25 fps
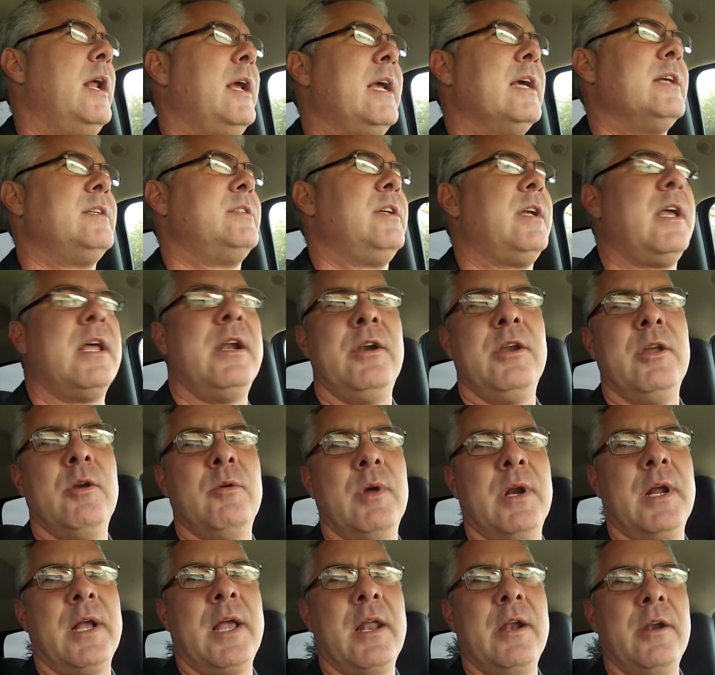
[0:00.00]
I guess I got to do
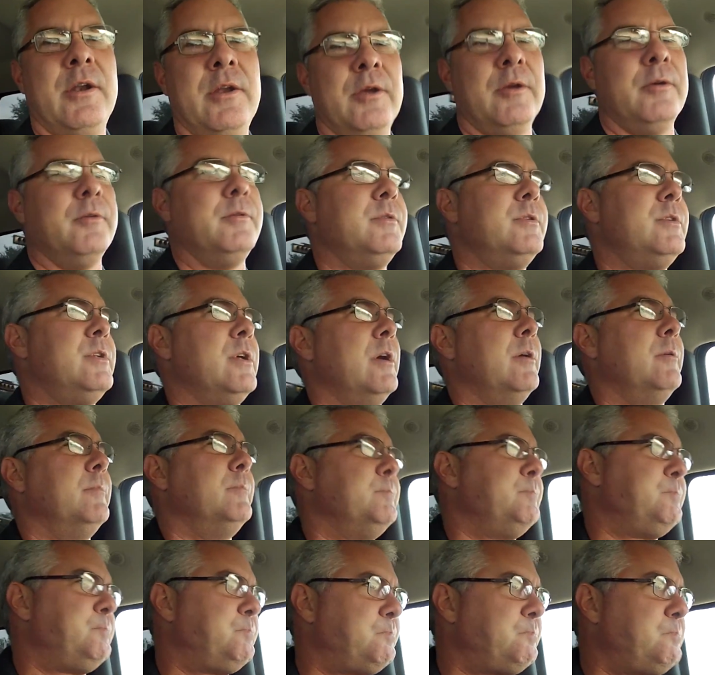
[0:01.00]
what I got to do. So,
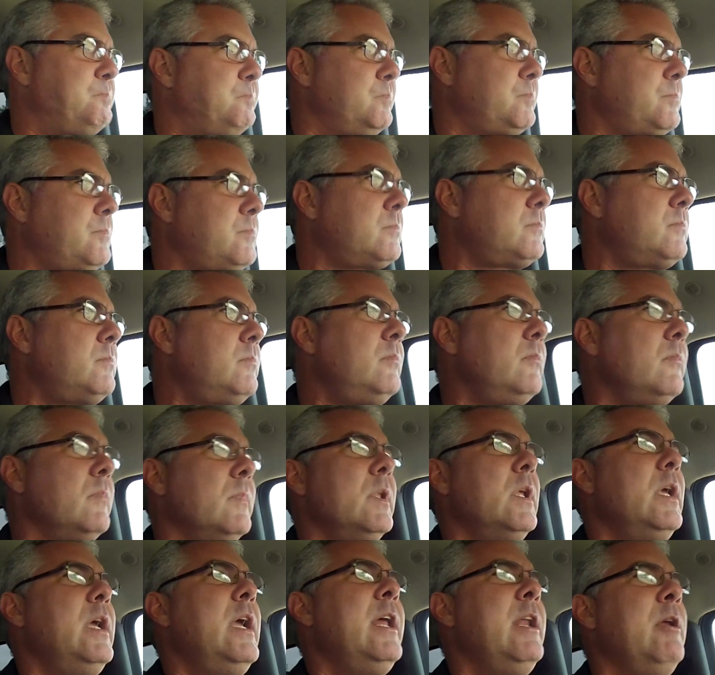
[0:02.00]

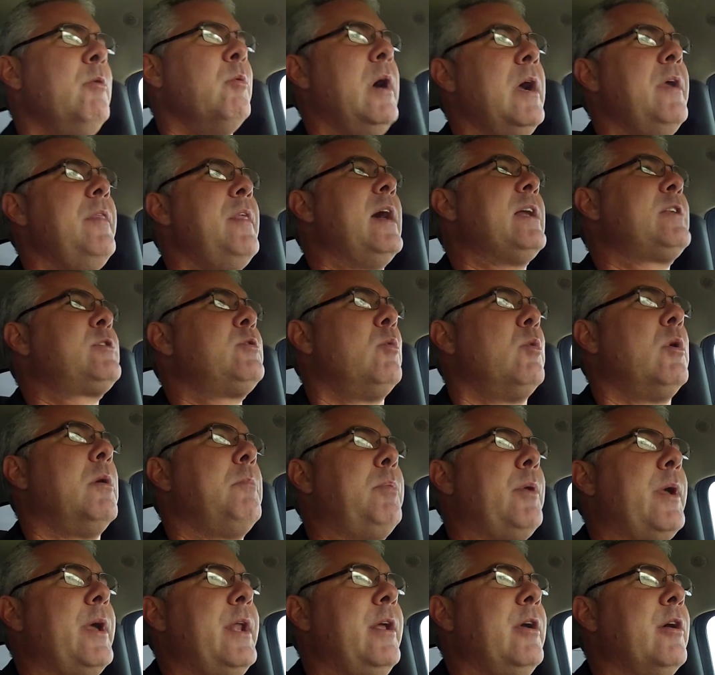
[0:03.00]
anyway, that's what we're
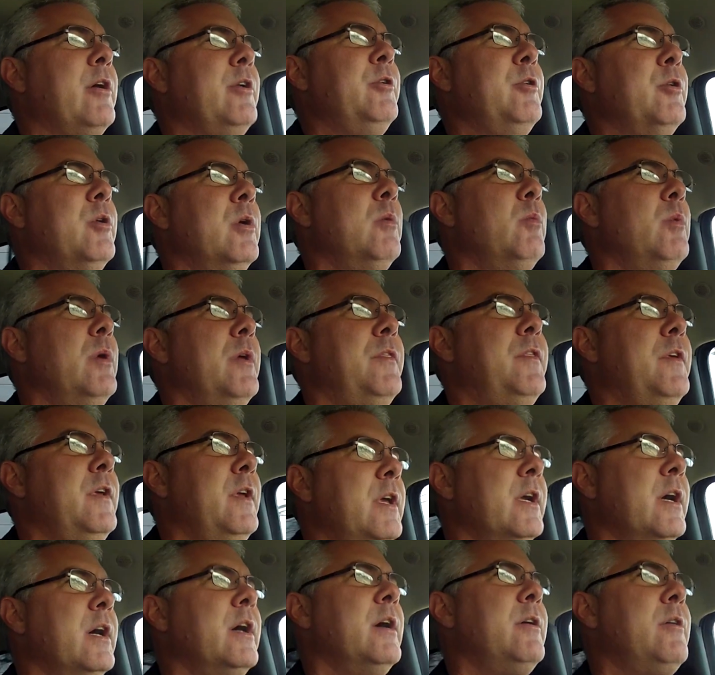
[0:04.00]
planning on doing with
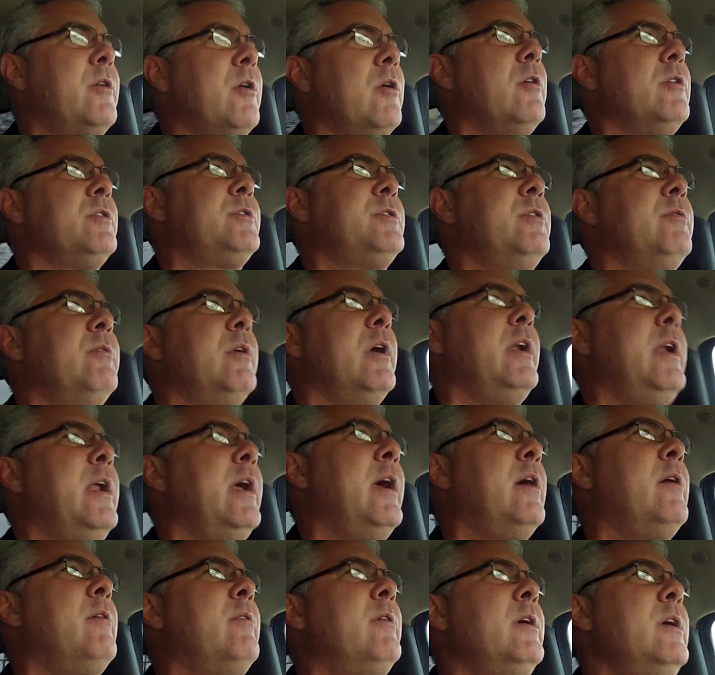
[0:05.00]
the uh, Carlson right
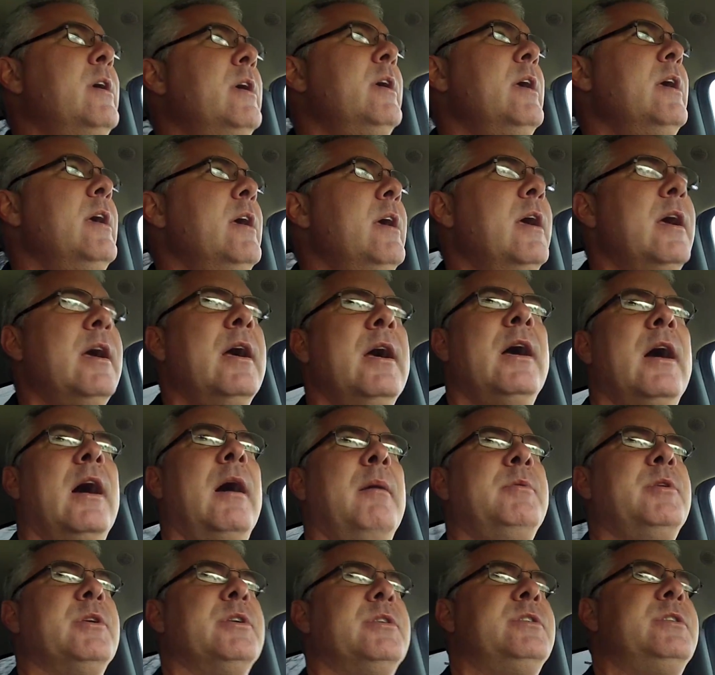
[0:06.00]
now.
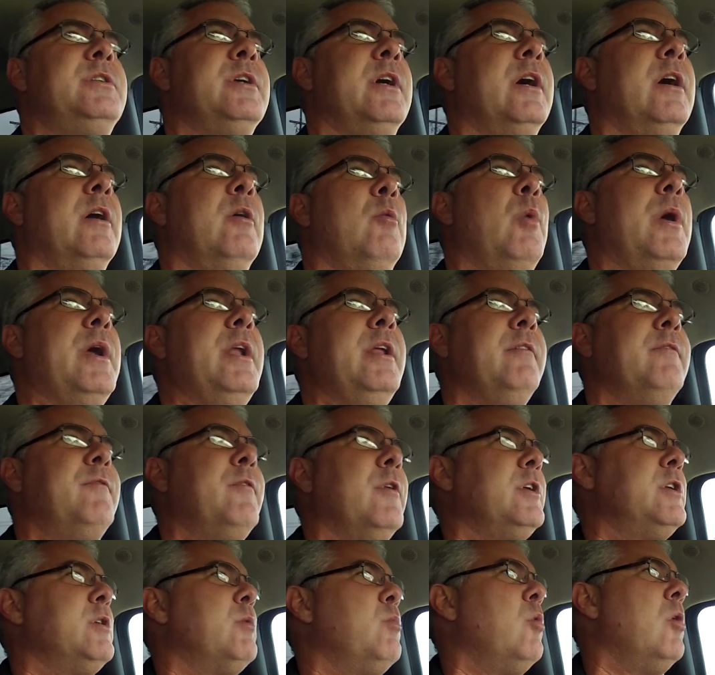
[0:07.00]
I'm just uh, waiting
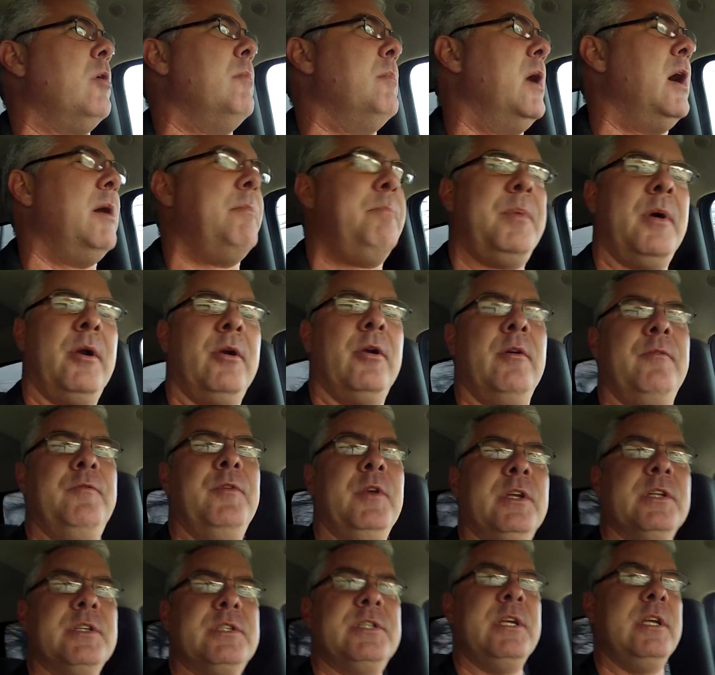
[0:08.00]
for it to warm up. I don't know if
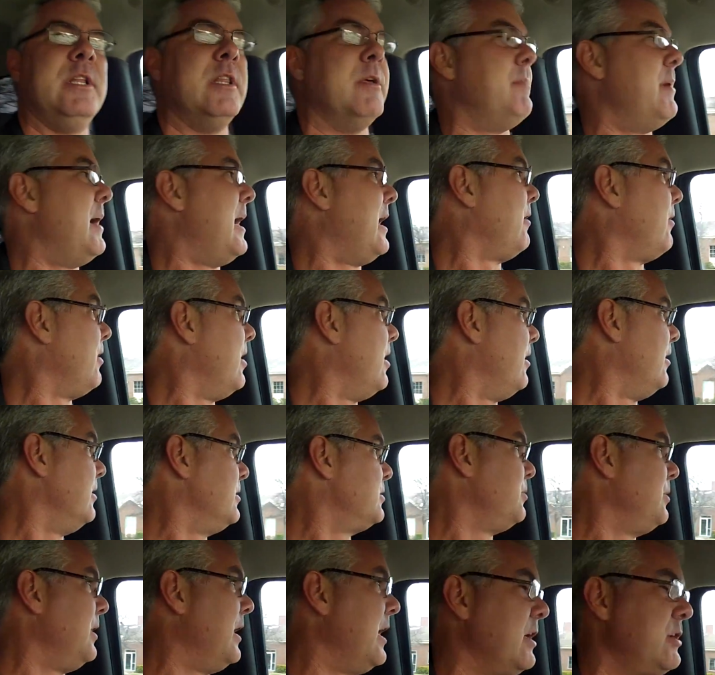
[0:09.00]
you can see in the background
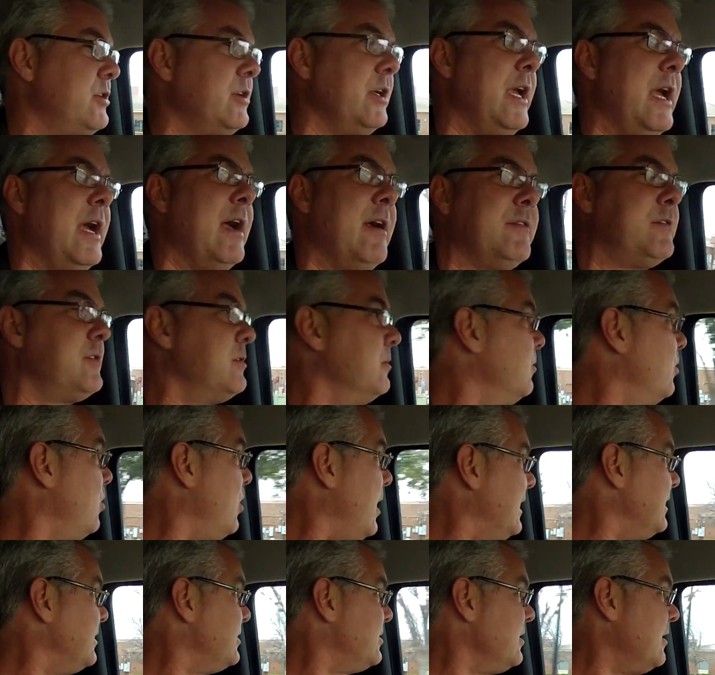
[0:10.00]
as we actually have some
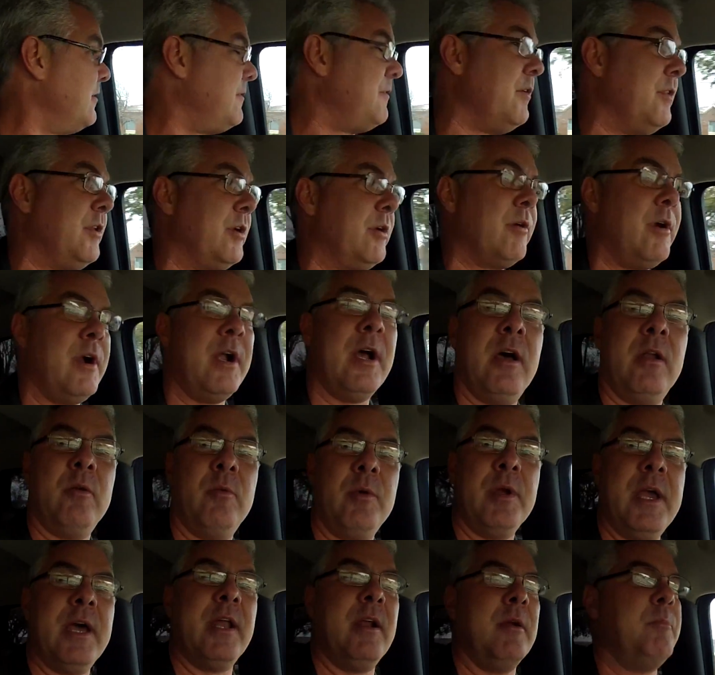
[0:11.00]
white stuff on the ground.
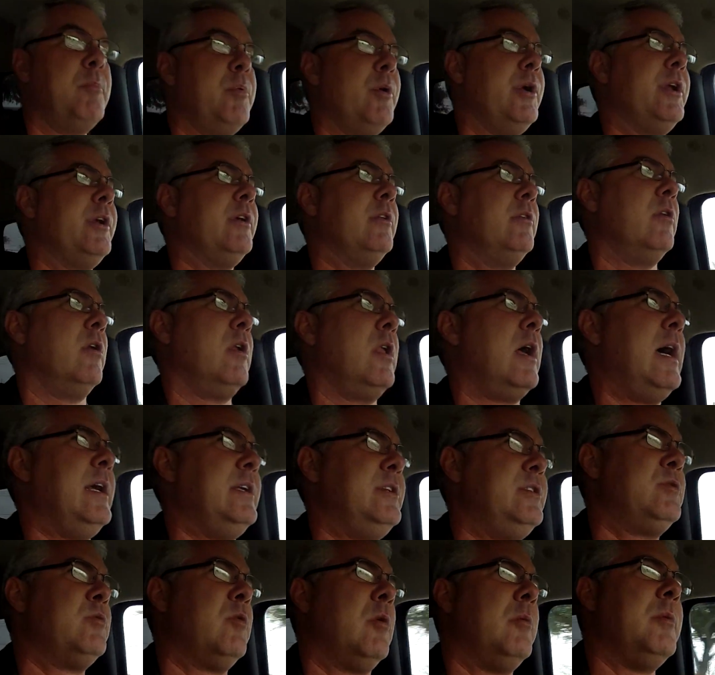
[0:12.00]
We had a pretty good little
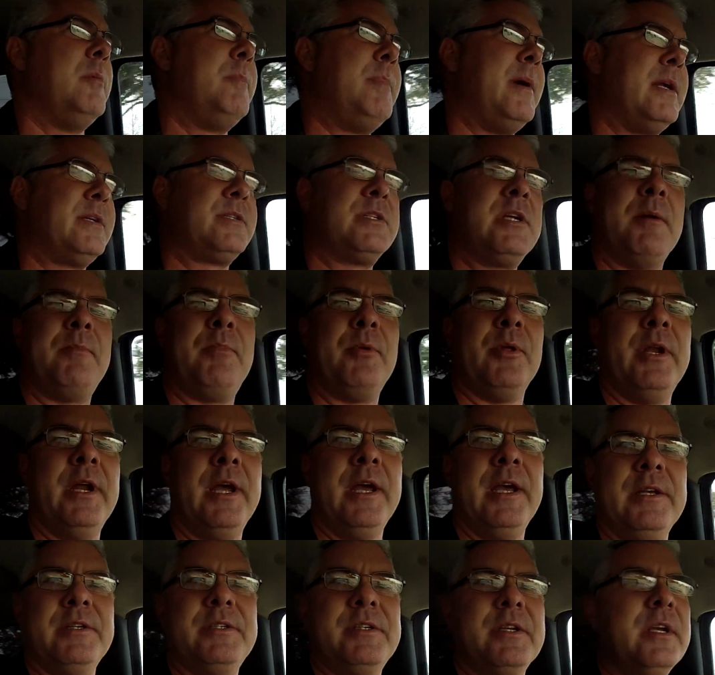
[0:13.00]
ice storm the past couple of
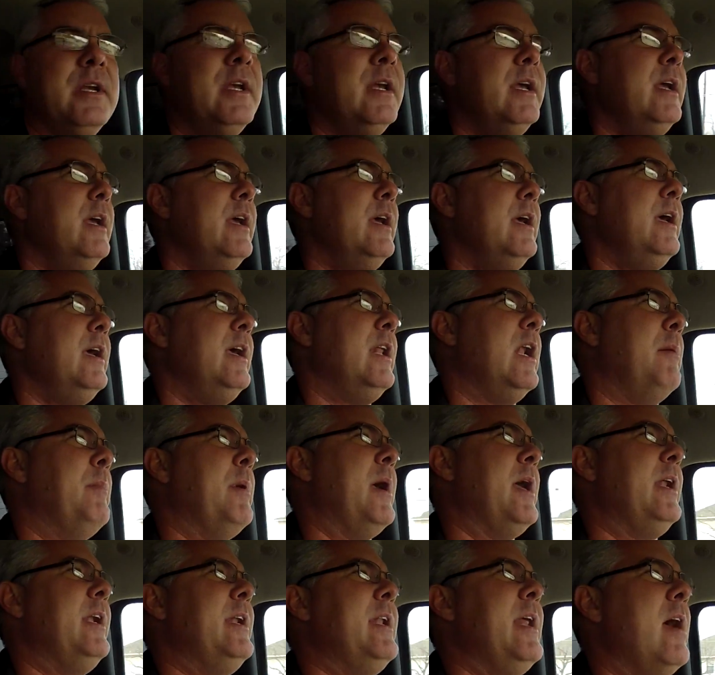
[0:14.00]
days. And I'm
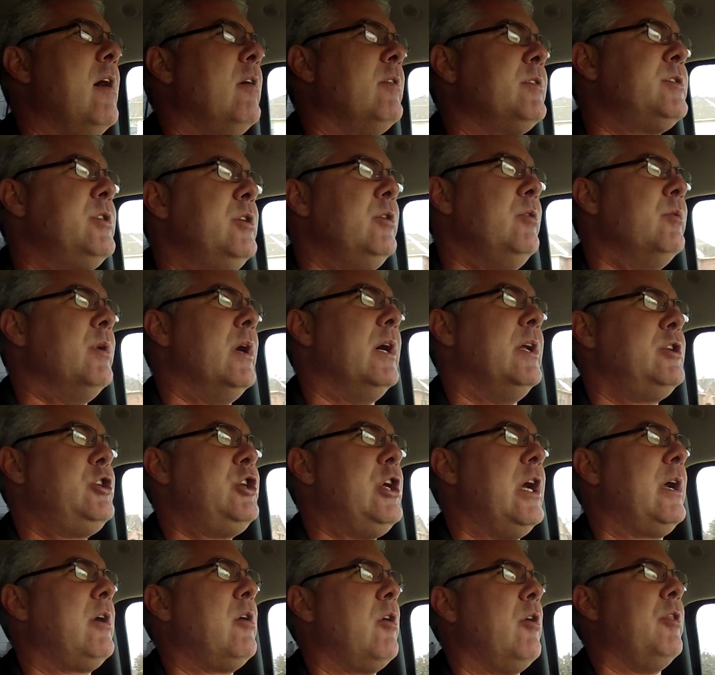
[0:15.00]
headed down to uh,
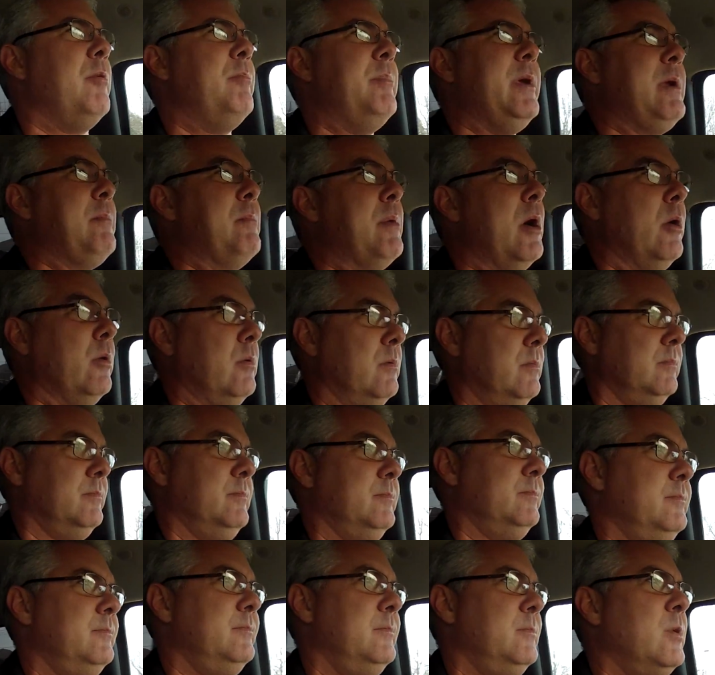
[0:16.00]
check on the big boat
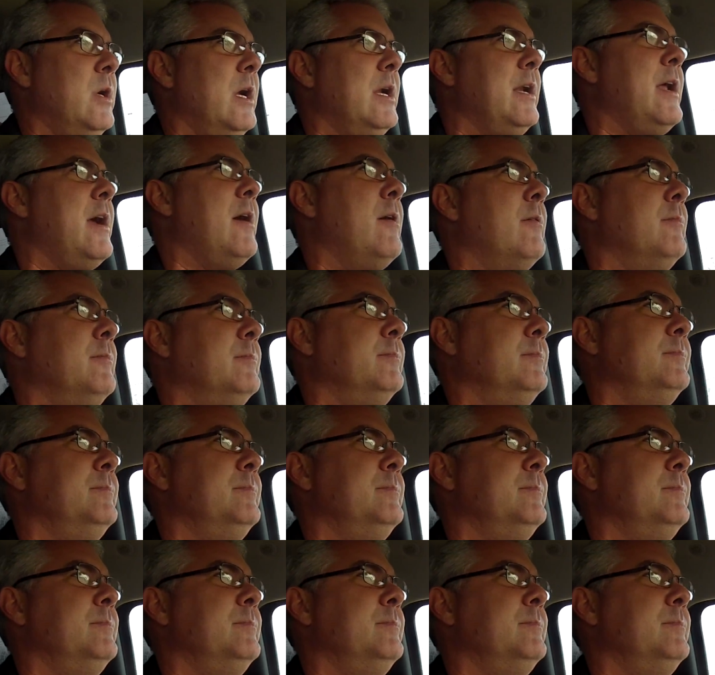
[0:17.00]
right now.